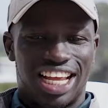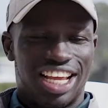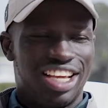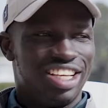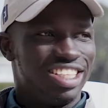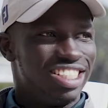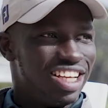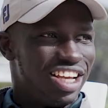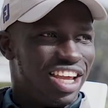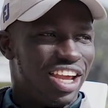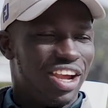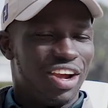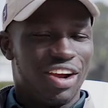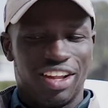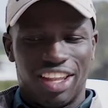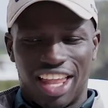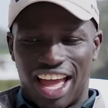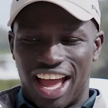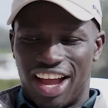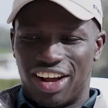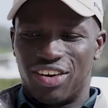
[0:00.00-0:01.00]
I used to hear a
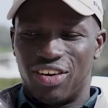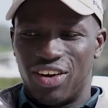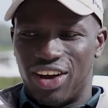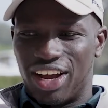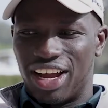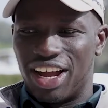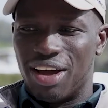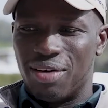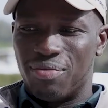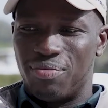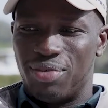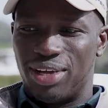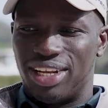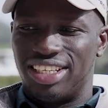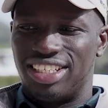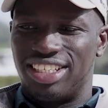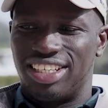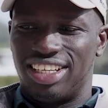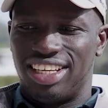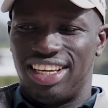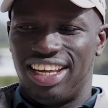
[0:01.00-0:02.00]
lot growing up,
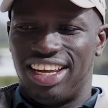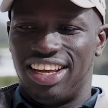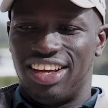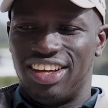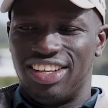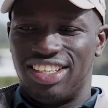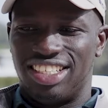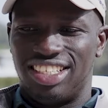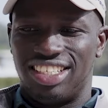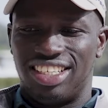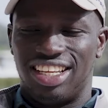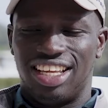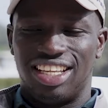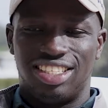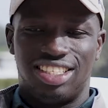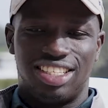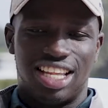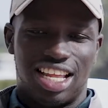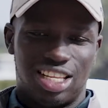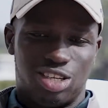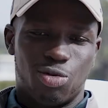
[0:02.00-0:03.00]
and you know,
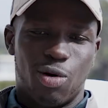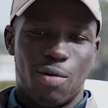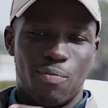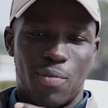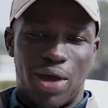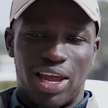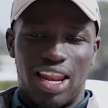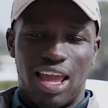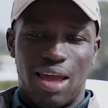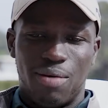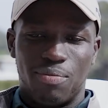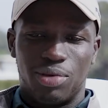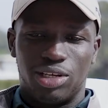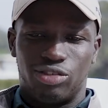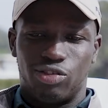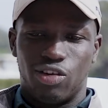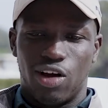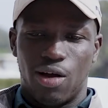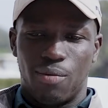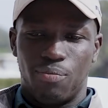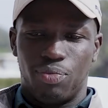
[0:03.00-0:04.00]
that's where my name is
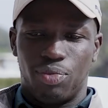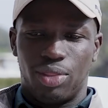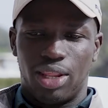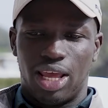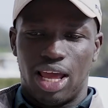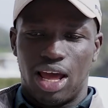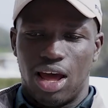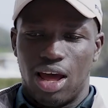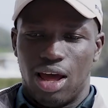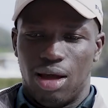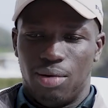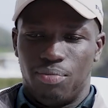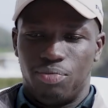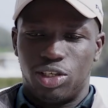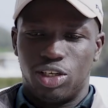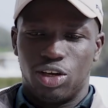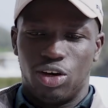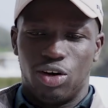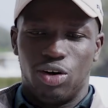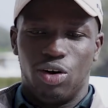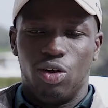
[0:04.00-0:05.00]
from.
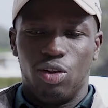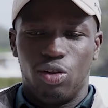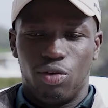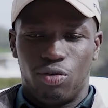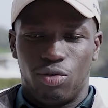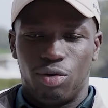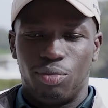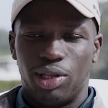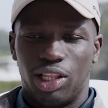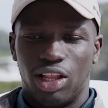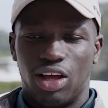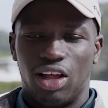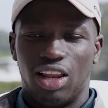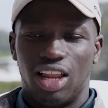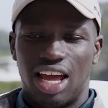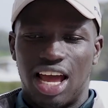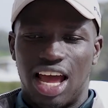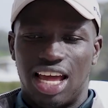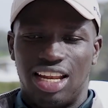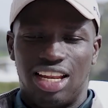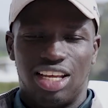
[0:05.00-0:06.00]
So
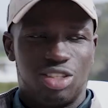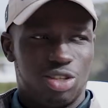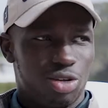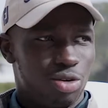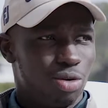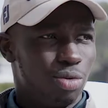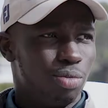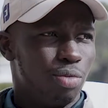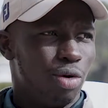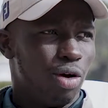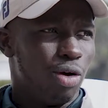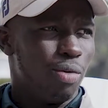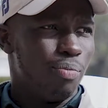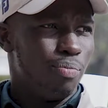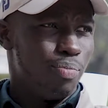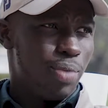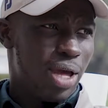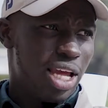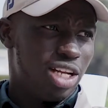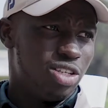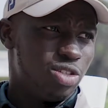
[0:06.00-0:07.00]
Olufumilola Ade Tokumbo
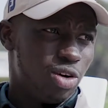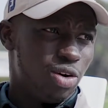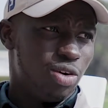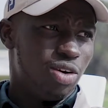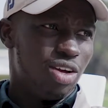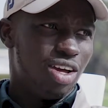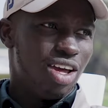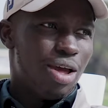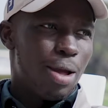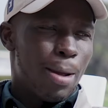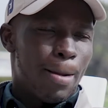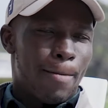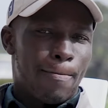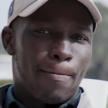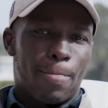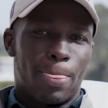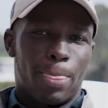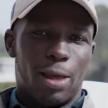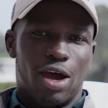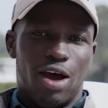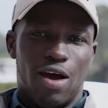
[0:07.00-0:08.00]
Pedro.
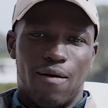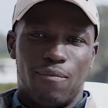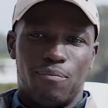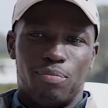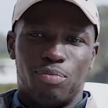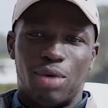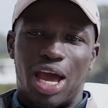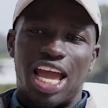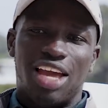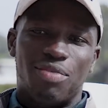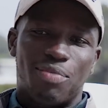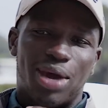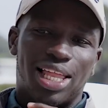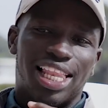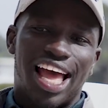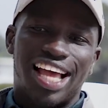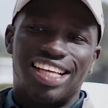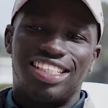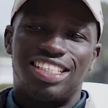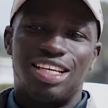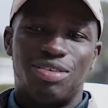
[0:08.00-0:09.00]
My
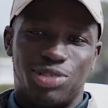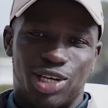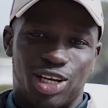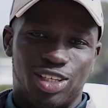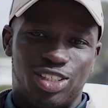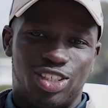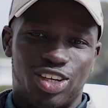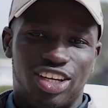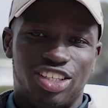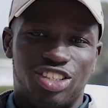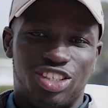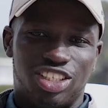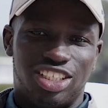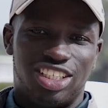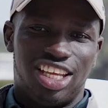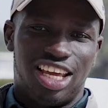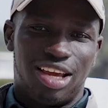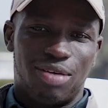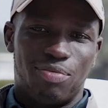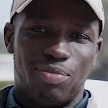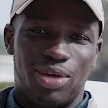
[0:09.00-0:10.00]
last name is also
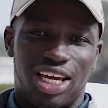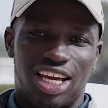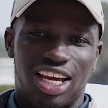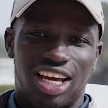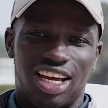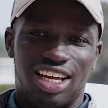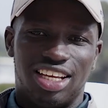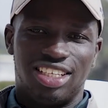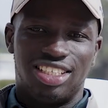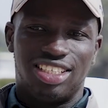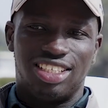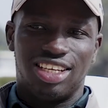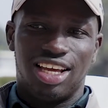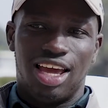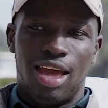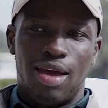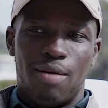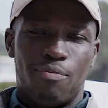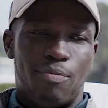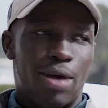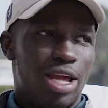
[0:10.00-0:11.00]
interesting because
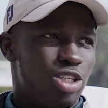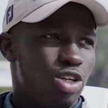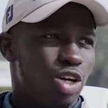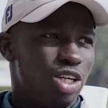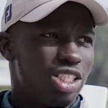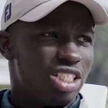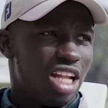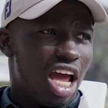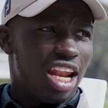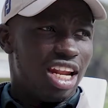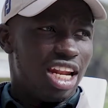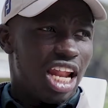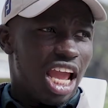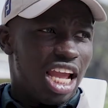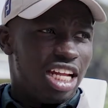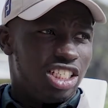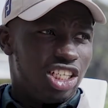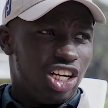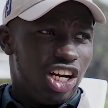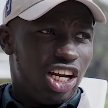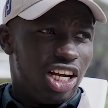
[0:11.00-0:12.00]
Pedro is not a
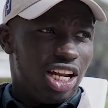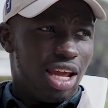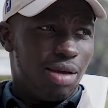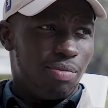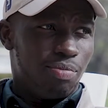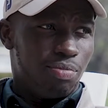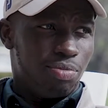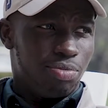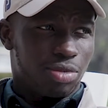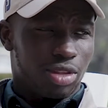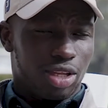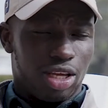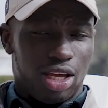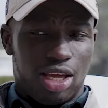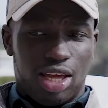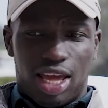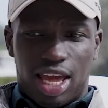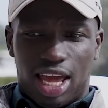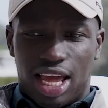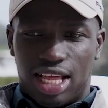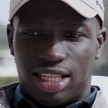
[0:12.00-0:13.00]
Nigerian name.
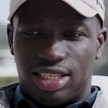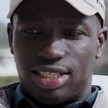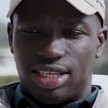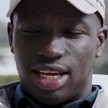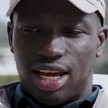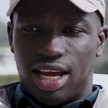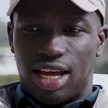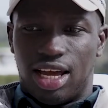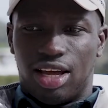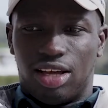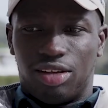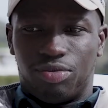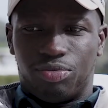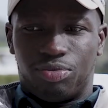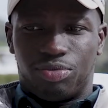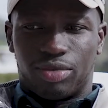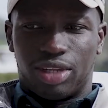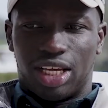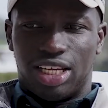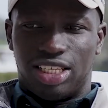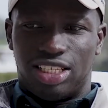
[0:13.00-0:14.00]
It's a
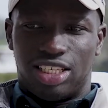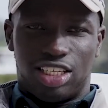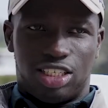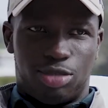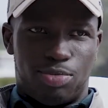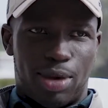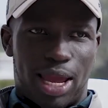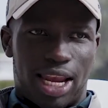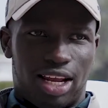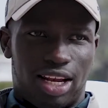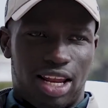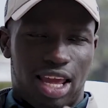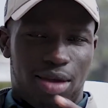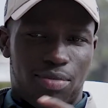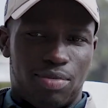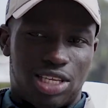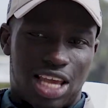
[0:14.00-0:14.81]
Hispanic name.